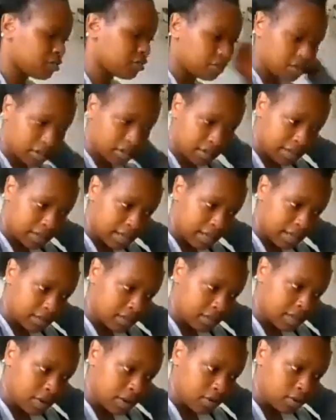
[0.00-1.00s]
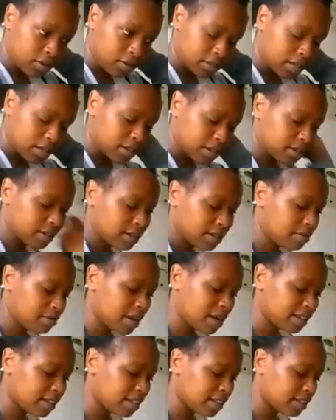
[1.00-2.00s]
near the one
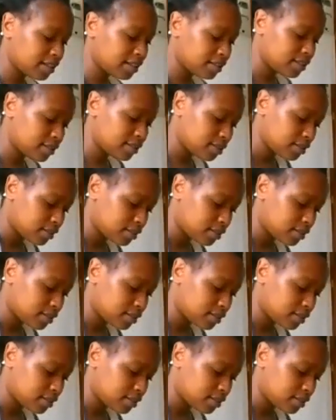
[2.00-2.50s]
come again.